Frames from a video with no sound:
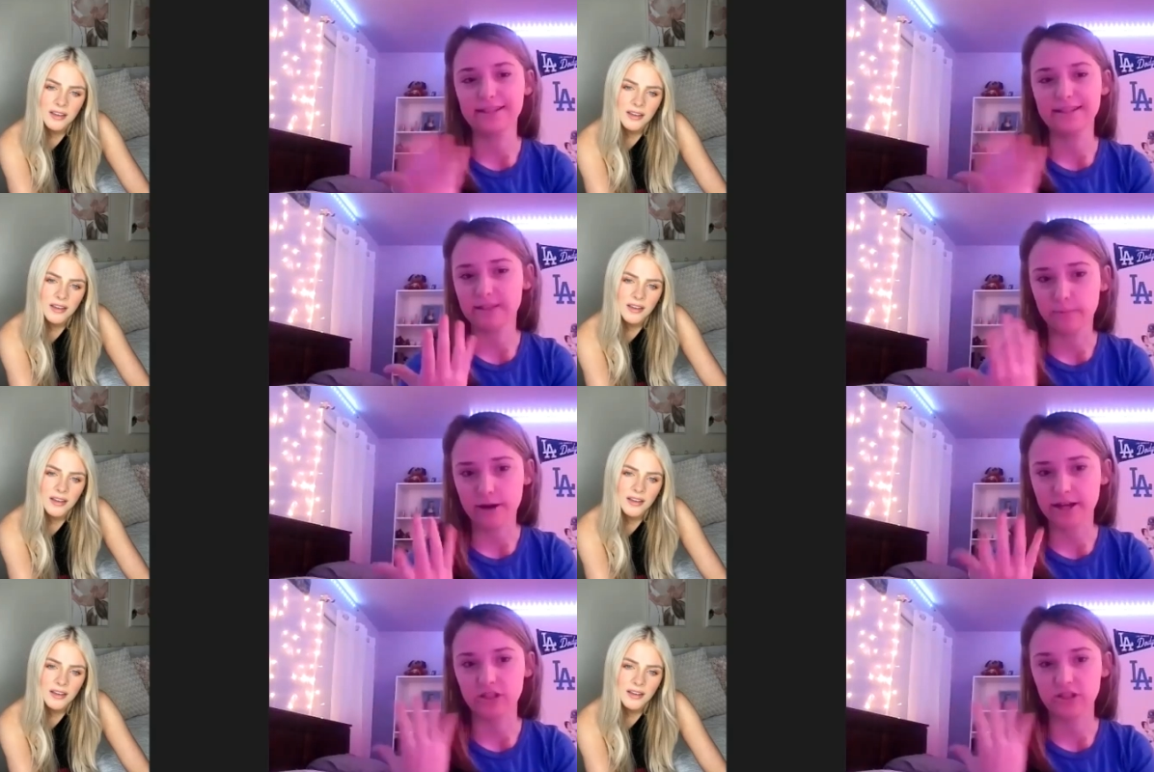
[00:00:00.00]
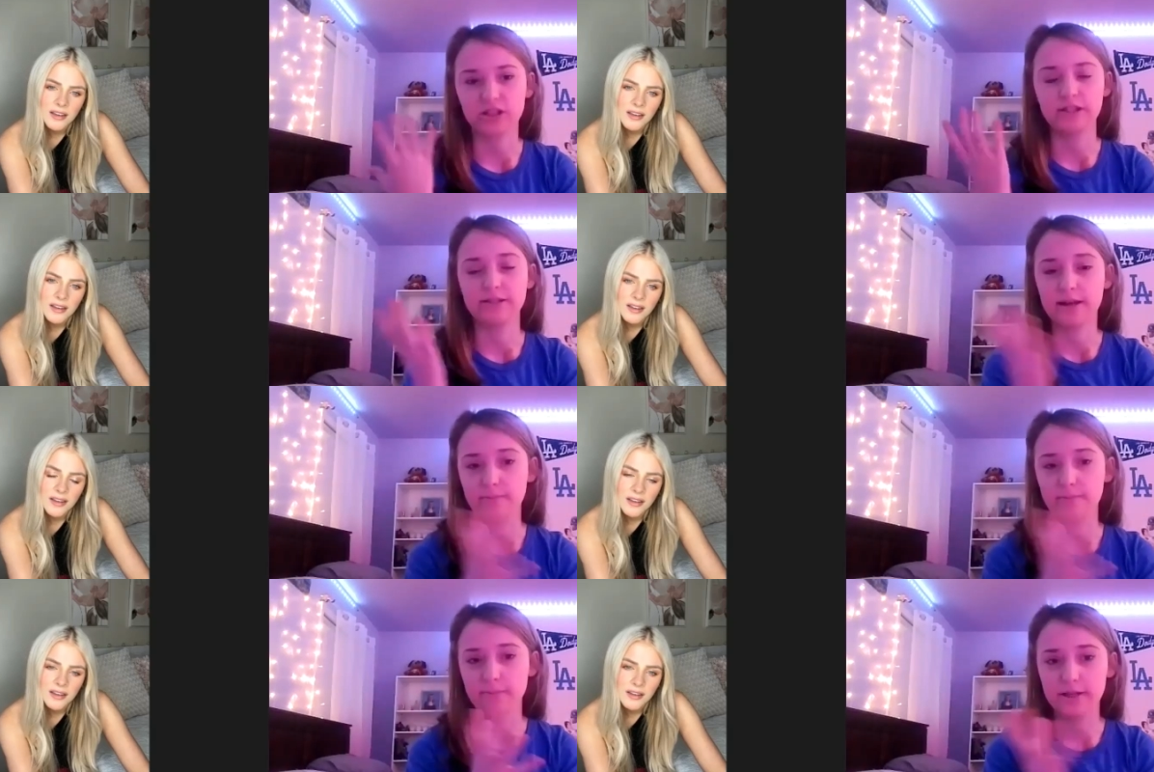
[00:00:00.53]
Speaker 1: and depression
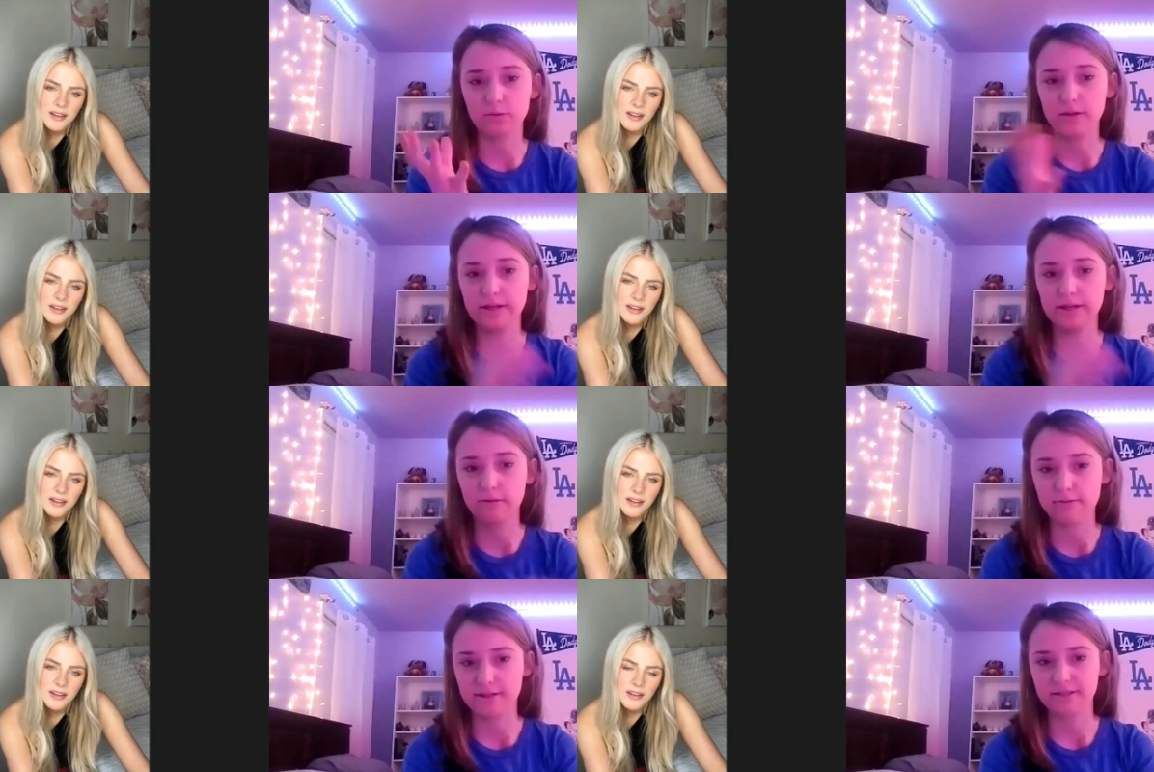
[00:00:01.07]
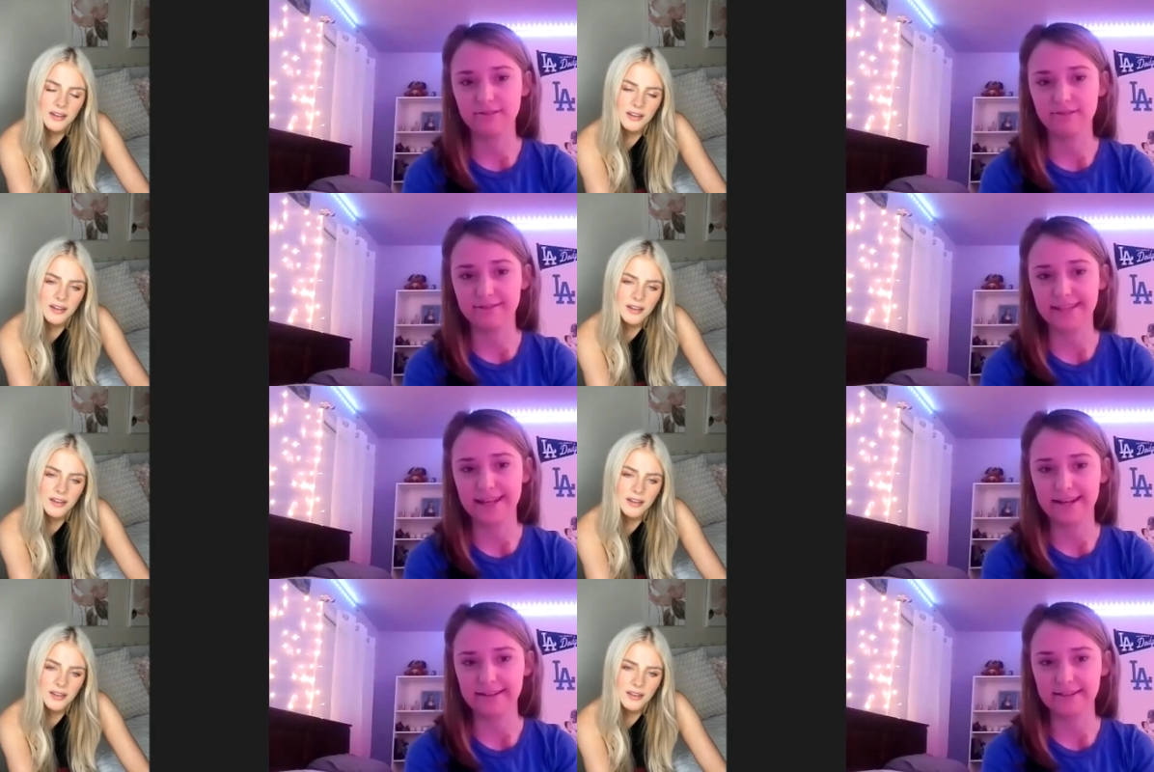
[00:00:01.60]
like between those two
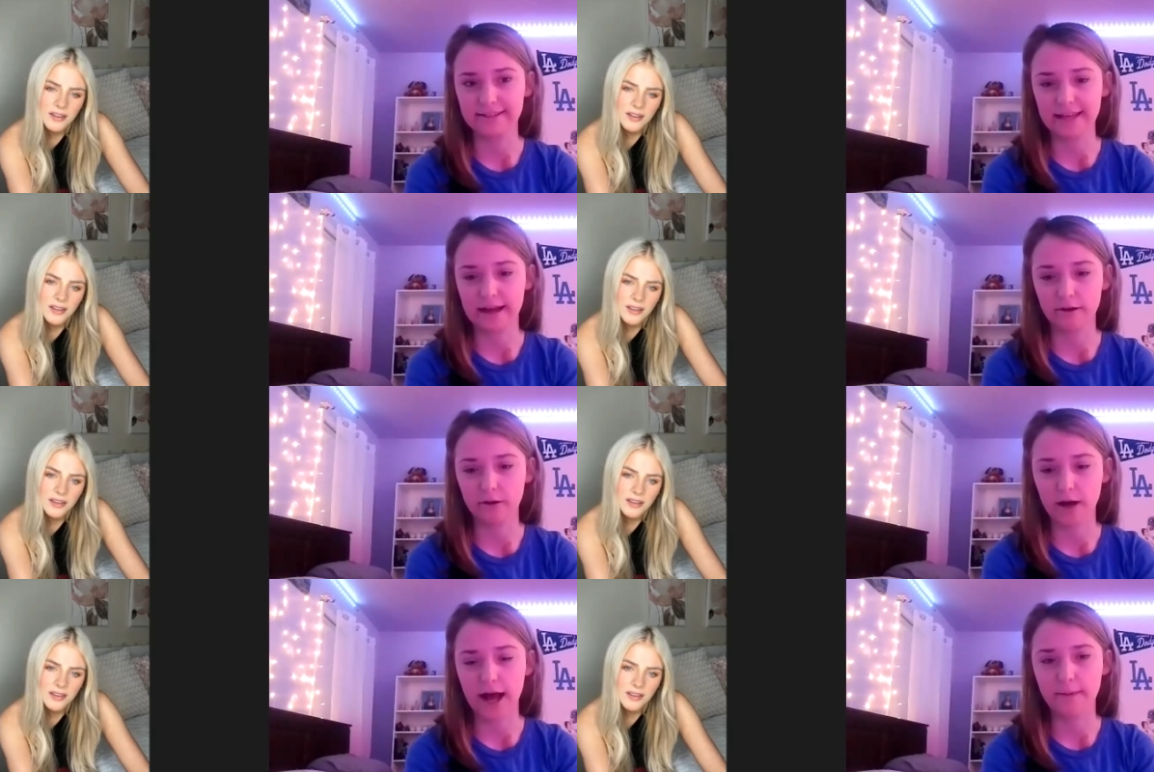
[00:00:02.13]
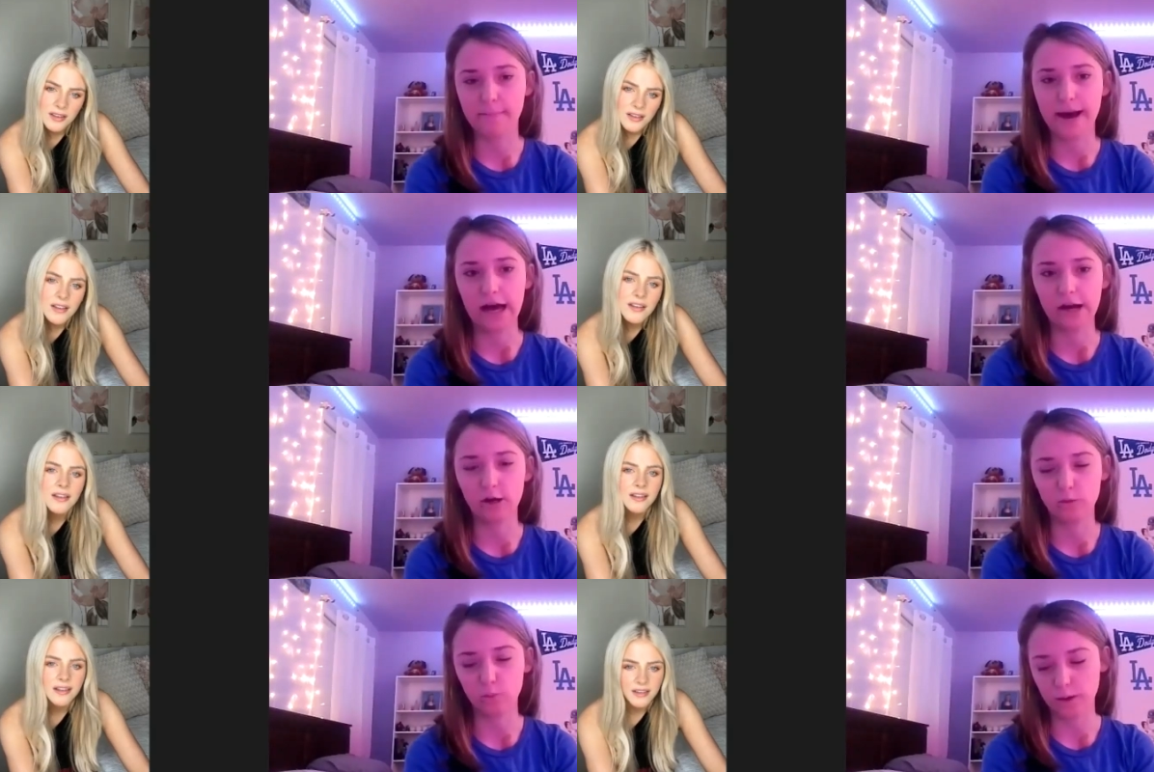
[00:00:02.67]
things so I
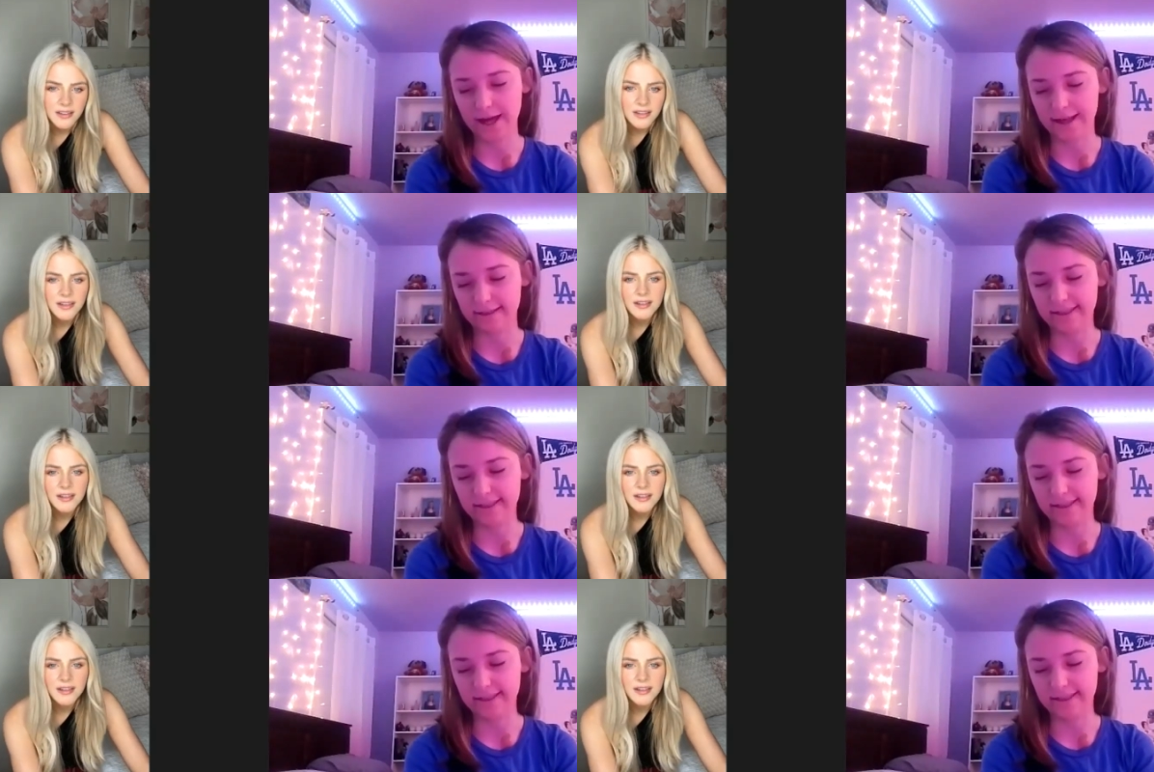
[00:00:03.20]
battled with